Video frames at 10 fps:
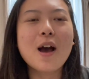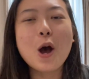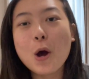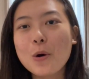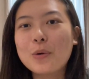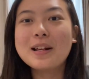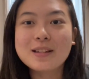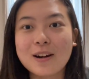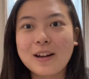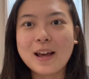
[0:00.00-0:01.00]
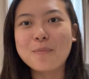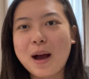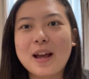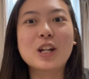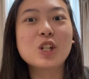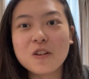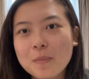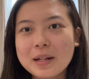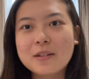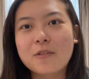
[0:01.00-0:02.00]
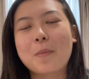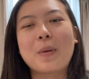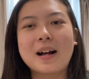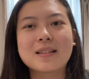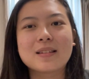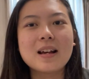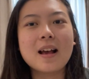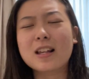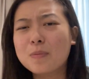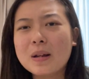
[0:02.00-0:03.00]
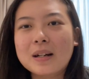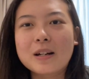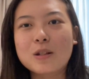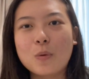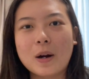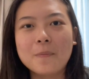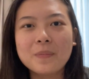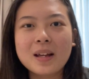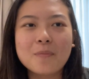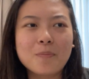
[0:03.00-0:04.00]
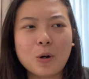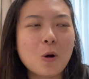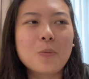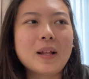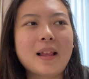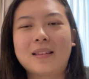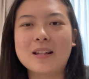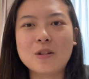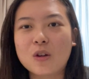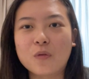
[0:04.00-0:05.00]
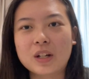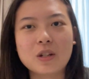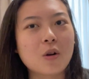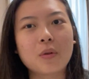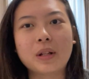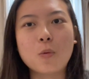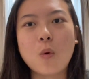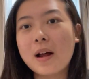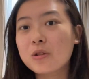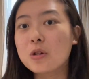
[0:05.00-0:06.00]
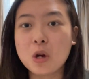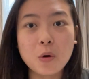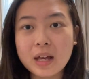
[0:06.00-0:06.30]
oh, these are like my achievements from a past experience, where probably like this university don't really want to know